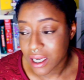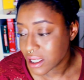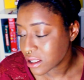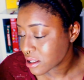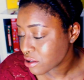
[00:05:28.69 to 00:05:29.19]

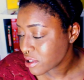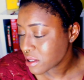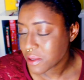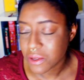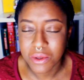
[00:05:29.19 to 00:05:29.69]
and
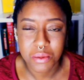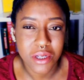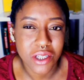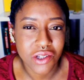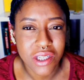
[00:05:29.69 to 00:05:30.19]
Christmas was pretty
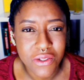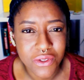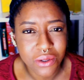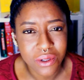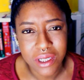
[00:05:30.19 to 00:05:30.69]

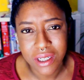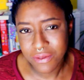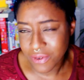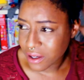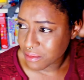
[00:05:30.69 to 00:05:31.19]
stressful, and I
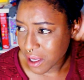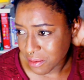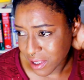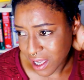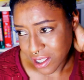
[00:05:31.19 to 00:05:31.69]
found maybe
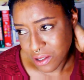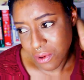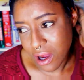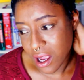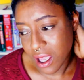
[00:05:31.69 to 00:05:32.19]
that's
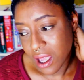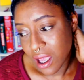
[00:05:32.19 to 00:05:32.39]
why